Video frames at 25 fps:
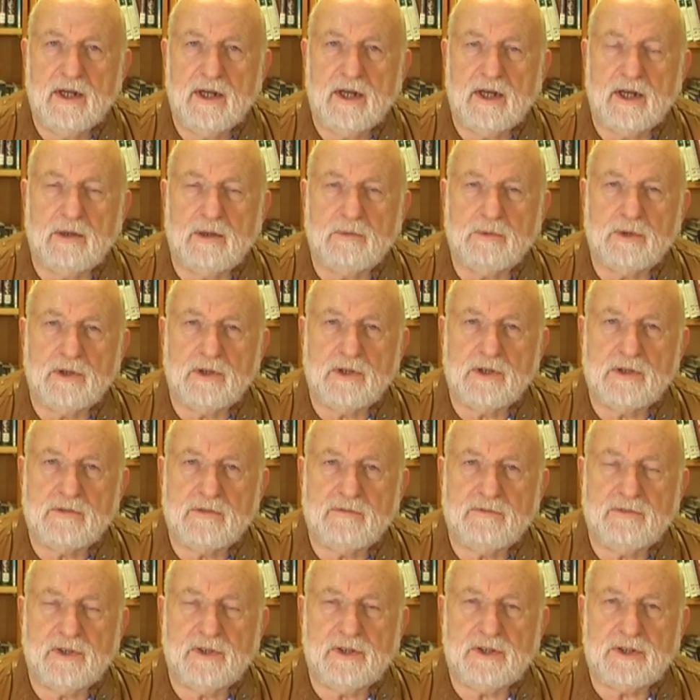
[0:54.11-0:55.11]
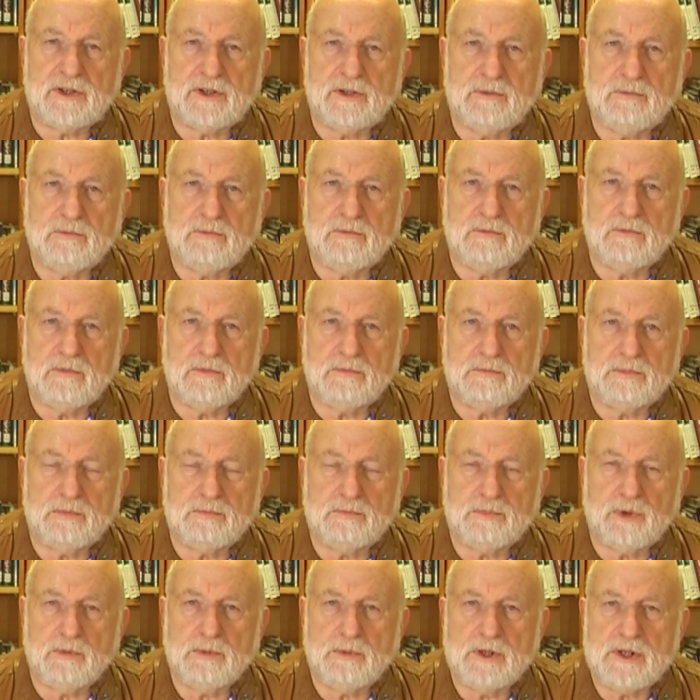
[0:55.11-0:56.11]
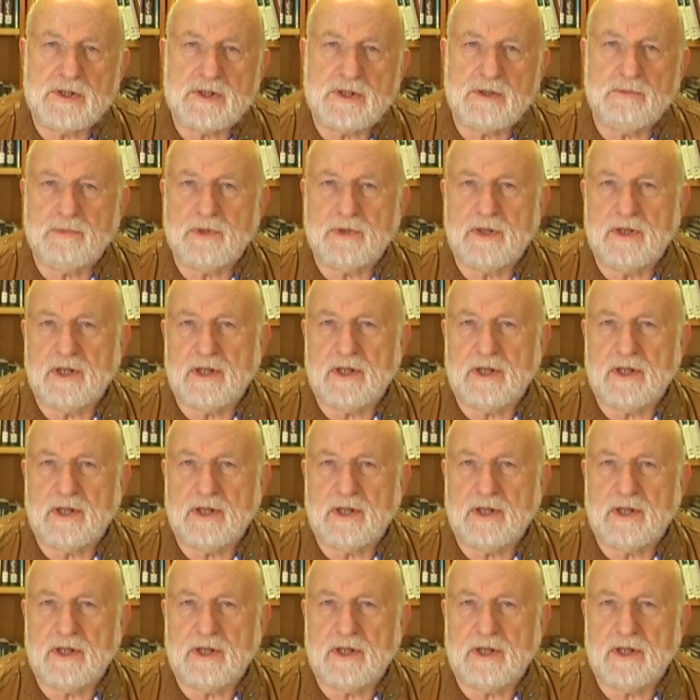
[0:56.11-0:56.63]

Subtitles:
and I'm going to feature probably something